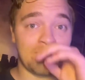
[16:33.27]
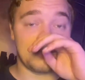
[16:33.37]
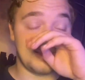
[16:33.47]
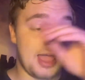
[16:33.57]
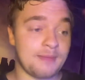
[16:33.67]

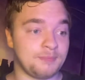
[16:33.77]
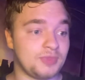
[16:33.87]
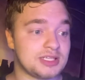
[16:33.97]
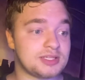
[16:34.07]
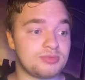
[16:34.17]
yeah,
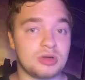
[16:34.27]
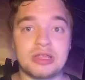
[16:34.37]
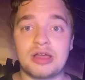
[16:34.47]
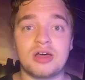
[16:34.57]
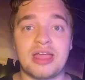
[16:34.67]
that's
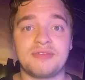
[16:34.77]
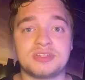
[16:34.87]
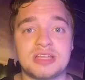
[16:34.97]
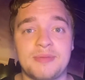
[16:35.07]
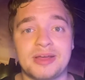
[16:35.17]
really all I have to
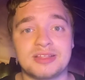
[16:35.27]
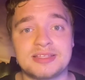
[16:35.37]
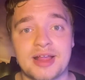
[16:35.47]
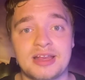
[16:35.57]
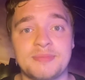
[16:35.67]
say about the
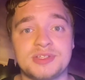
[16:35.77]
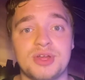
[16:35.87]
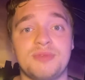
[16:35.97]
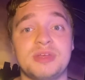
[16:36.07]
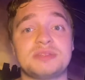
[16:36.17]
second
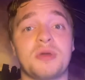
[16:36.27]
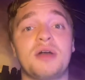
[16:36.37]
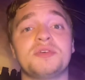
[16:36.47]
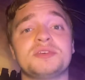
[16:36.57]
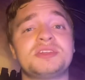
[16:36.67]
episode of Miss
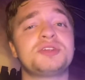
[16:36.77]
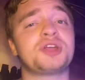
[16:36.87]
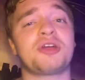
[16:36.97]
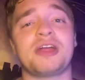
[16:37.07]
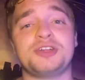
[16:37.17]
Marvel. Such a
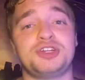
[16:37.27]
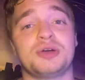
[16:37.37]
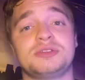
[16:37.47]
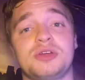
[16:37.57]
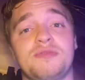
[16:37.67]
great
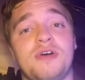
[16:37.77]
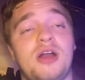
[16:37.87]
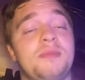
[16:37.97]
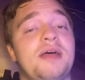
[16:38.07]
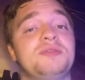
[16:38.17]
show so far.
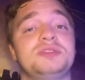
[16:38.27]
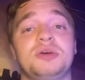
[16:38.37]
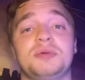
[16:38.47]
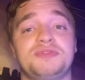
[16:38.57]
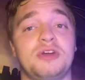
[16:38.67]
I'm having so
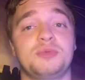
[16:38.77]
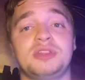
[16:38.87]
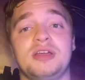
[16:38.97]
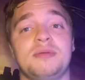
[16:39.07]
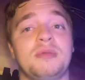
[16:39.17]
much fun with
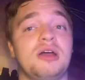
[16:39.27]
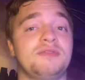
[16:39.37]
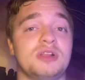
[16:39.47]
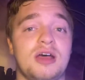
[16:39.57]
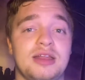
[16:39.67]
it. Mon
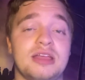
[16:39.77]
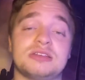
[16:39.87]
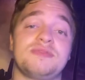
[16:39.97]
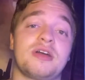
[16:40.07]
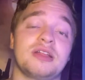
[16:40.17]
Valani
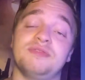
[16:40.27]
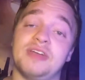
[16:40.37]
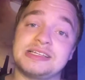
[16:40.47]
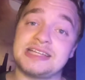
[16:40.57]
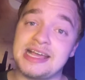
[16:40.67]
is fucking
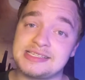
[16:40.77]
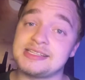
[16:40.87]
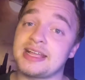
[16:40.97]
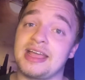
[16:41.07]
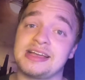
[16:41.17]

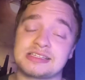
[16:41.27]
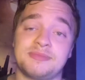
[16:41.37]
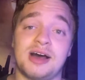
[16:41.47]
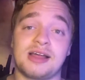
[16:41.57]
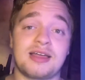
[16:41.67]
fantastic as
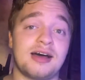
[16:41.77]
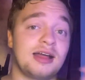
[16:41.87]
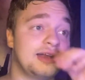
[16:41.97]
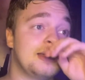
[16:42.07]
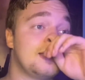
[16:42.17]
Kamala
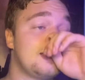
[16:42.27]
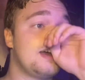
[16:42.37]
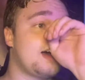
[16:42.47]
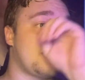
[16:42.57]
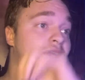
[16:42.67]
Khan.
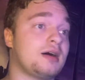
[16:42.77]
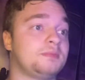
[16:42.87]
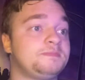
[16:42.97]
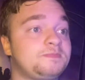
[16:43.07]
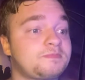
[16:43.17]

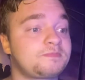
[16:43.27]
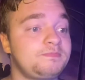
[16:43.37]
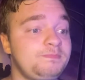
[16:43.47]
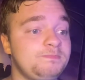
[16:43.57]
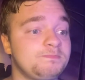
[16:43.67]

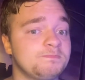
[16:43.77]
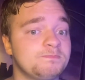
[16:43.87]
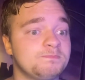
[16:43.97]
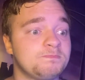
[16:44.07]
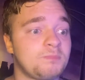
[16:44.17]

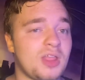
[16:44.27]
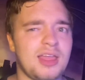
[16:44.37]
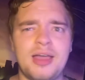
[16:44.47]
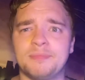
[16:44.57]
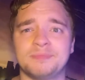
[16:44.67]

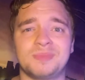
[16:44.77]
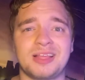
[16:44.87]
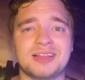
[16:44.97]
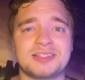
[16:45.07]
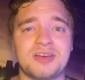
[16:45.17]
Yeah, I think
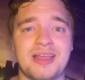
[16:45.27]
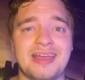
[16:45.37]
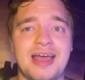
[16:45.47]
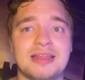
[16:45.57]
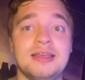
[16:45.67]
that's all I
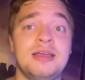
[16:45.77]
got.